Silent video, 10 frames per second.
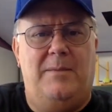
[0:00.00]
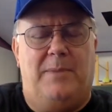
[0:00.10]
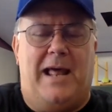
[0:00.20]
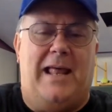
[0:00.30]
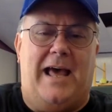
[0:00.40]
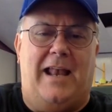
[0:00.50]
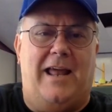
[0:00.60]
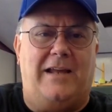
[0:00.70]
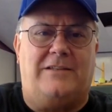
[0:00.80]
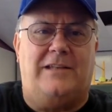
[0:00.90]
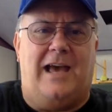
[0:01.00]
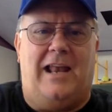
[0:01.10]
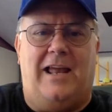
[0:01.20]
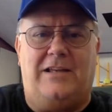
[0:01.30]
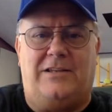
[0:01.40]
But I like
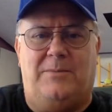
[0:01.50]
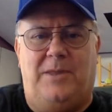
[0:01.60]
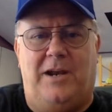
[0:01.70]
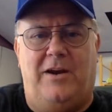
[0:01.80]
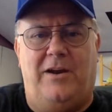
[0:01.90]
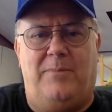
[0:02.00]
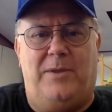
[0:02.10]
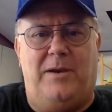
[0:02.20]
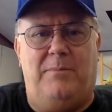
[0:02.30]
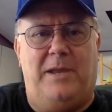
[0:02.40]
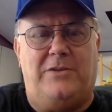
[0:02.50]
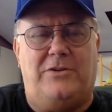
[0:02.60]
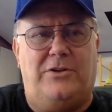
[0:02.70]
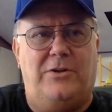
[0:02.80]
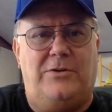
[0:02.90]
some of the area up there in
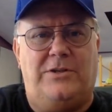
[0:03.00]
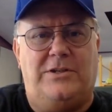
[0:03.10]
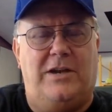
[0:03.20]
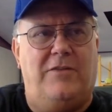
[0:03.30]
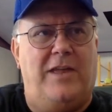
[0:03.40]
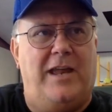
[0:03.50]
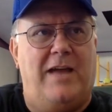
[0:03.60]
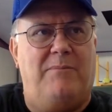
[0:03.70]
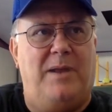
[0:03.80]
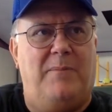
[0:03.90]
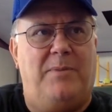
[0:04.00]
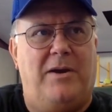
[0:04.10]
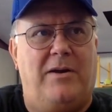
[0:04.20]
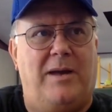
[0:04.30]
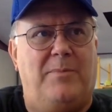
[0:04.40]
Massachusetts and everything. I've been up
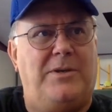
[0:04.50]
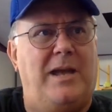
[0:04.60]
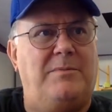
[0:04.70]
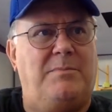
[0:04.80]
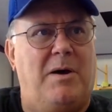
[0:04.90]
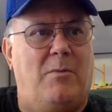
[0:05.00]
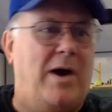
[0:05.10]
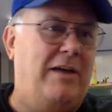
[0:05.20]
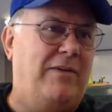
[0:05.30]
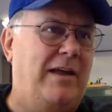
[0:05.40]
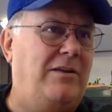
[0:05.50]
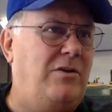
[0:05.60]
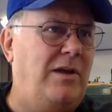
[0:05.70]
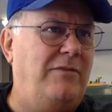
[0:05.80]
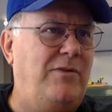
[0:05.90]
there a couple times. My wife, have
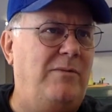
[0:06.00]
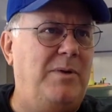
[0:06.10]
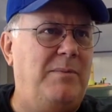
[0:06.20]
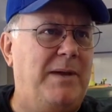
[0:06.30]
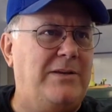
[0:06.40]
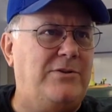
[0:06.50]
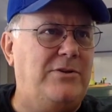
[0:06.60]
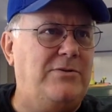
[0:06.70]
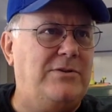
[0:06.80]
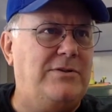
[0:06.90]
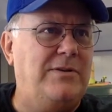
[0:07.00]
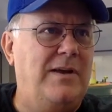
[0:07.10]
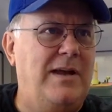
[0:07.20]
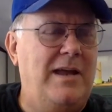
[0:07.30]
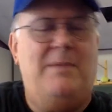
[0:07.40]
you ever been to Massachusetts?
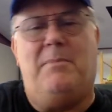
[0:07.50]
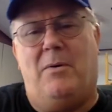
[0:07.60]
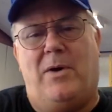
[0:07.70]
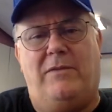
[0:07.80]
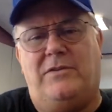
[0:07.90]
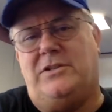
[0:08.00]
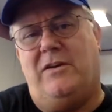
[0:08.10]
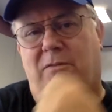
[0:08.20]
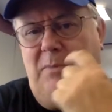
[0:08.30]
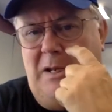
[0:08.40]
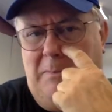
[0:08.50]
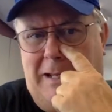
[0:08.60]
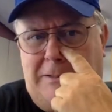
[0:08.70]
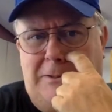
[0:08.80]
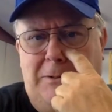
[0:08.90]
My wife has never been to
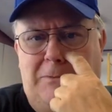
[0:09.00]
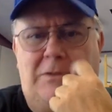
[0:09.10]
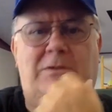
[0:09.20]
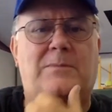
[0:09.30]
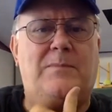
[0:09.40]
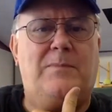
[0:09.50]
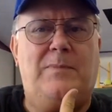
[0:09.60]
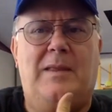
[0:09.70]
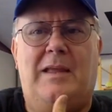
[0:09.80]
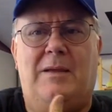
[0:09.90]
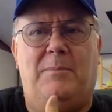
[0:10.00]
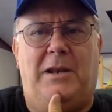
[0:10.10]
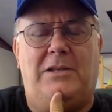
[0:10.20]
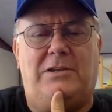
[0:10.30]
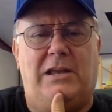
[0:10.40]
Massachusetts,
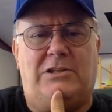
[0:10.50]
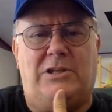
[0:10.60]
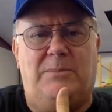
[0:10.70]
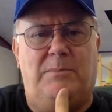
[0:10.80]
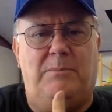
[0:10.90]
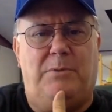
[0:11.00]
but it's some